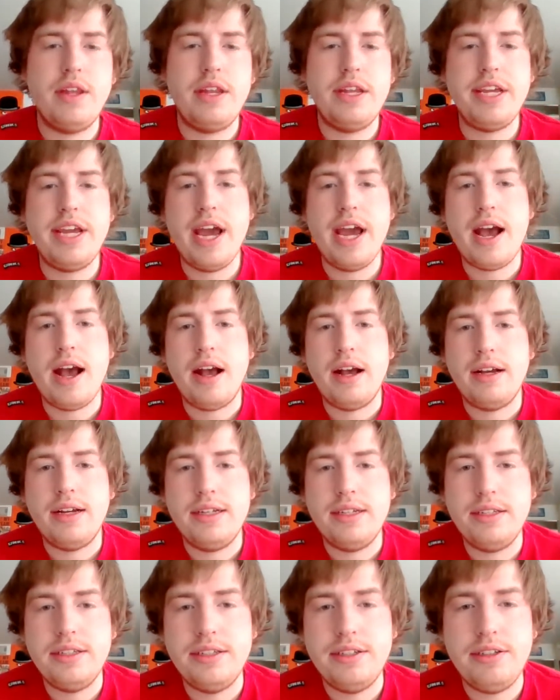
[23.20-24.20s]
yeah,
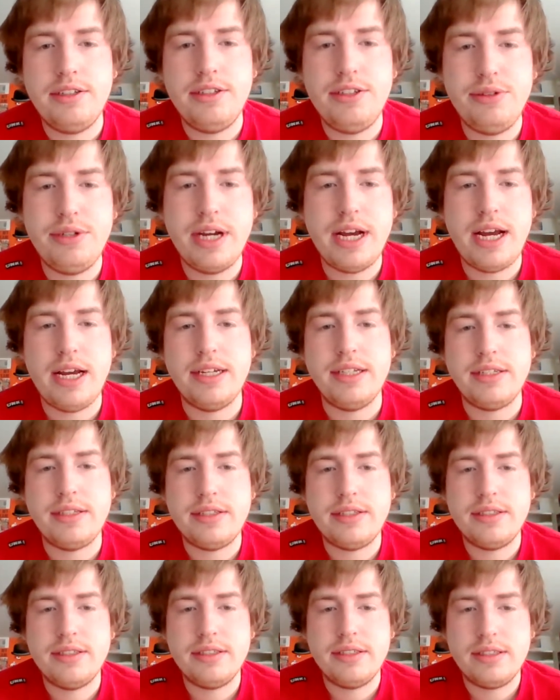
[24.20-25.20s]
you
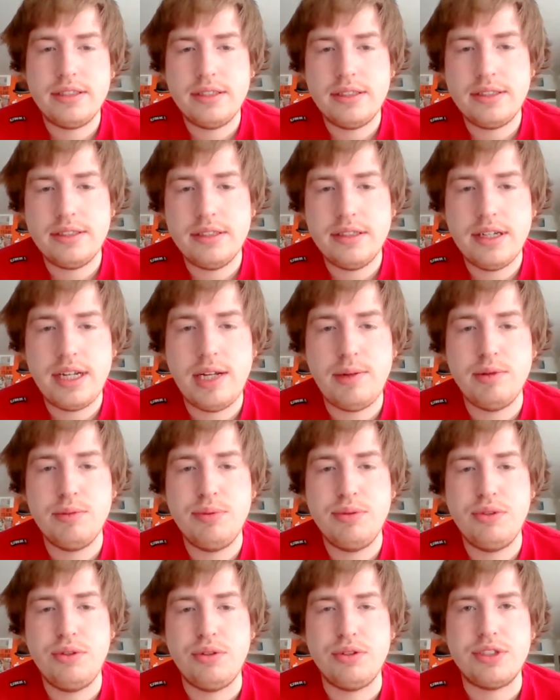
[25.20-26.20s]
guys, Albert
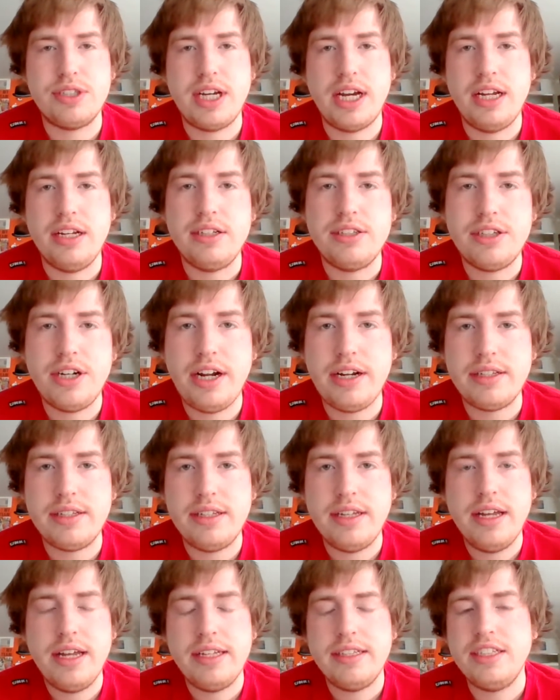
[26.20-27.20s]
Pujols contract.
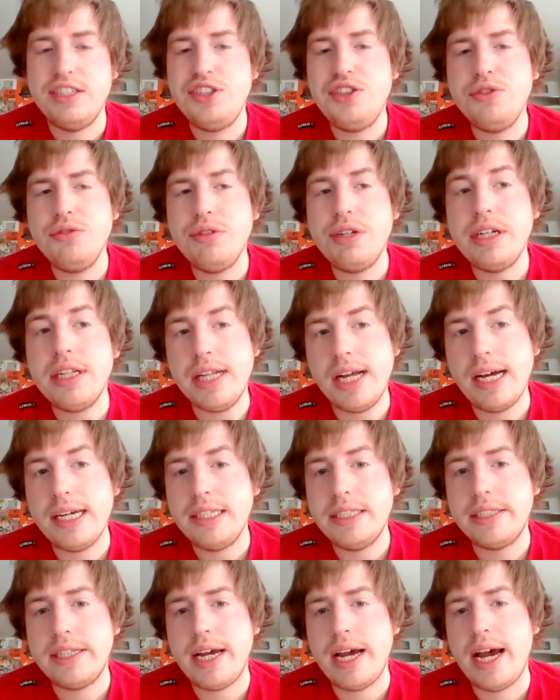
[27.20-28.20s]
Did you
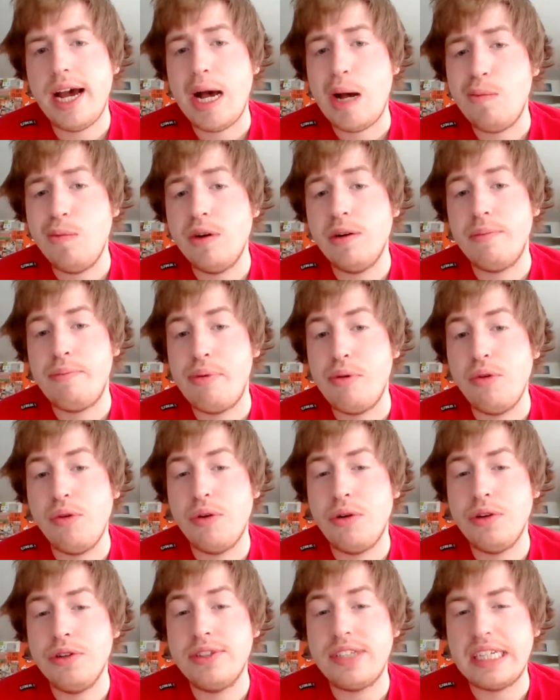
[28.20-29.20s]
realize that Albert
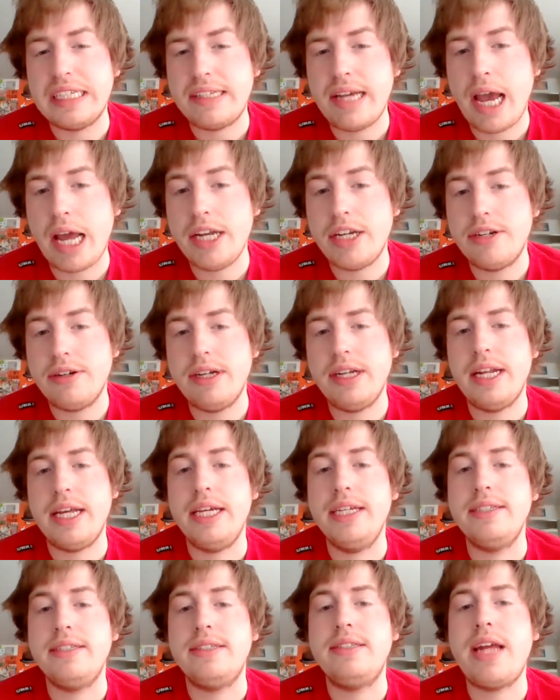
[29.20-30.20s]
Pujols is entering
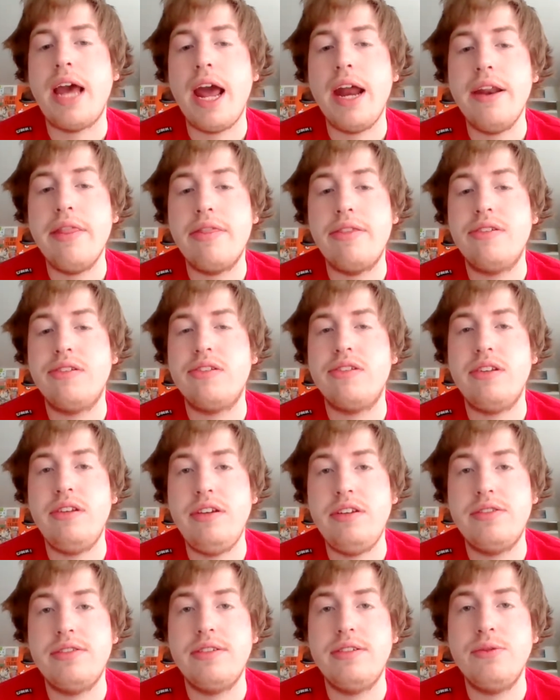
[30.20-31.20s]
his 10th
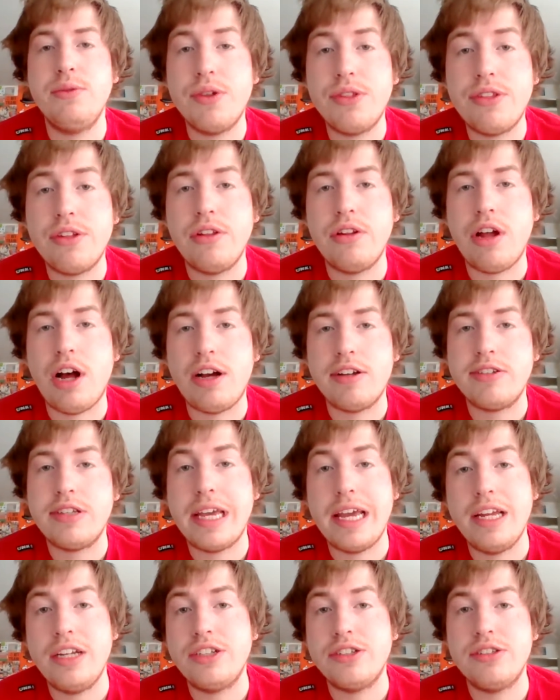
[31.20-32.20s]
season with the Los
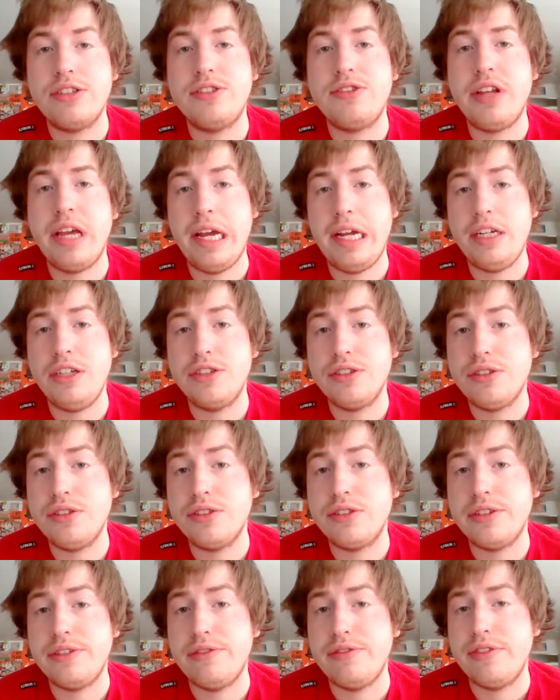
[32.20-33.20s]
Angeles
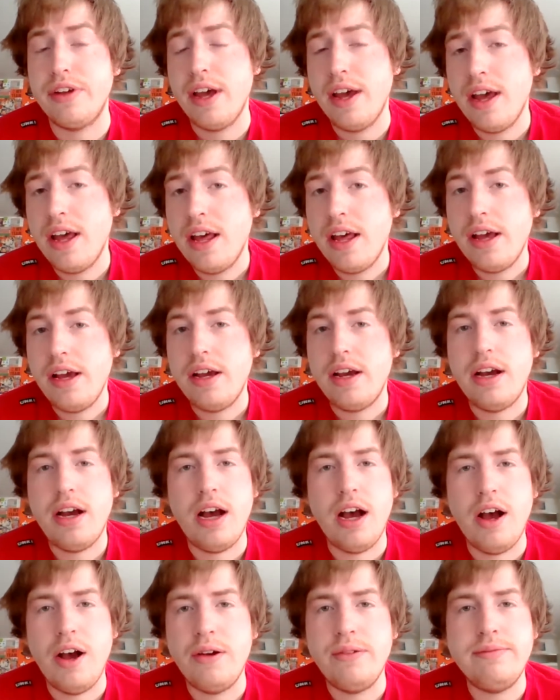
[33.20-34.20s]
Angels of
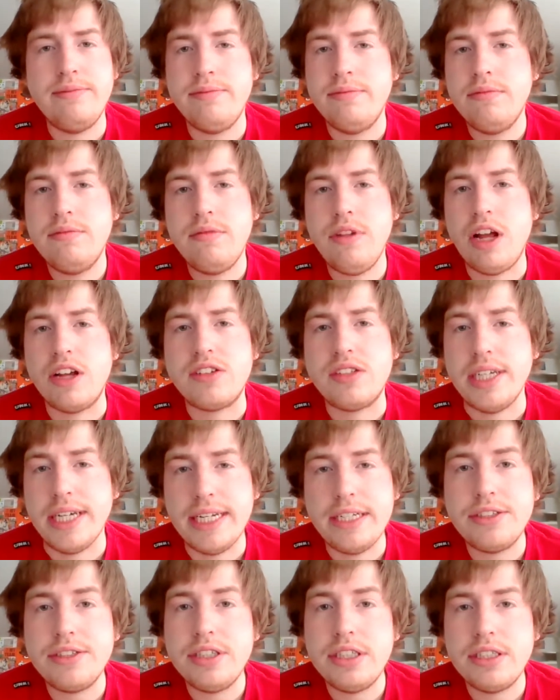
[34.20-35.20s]
Los
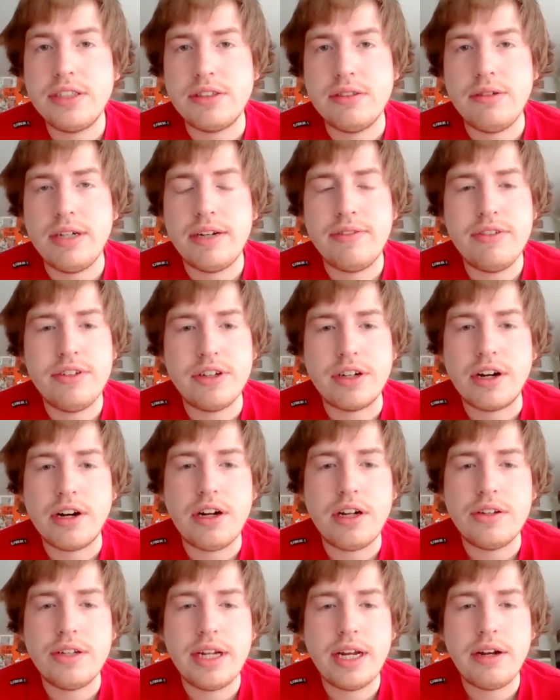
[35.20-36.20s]
Angeles, or whatever they're
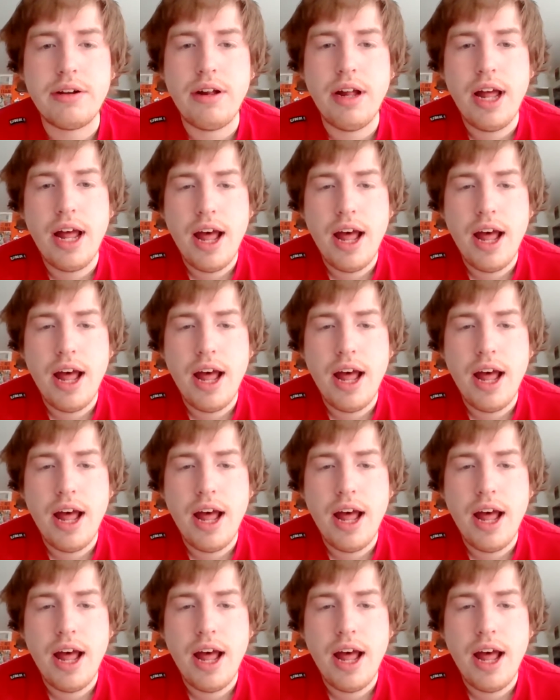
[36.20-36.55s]
called now?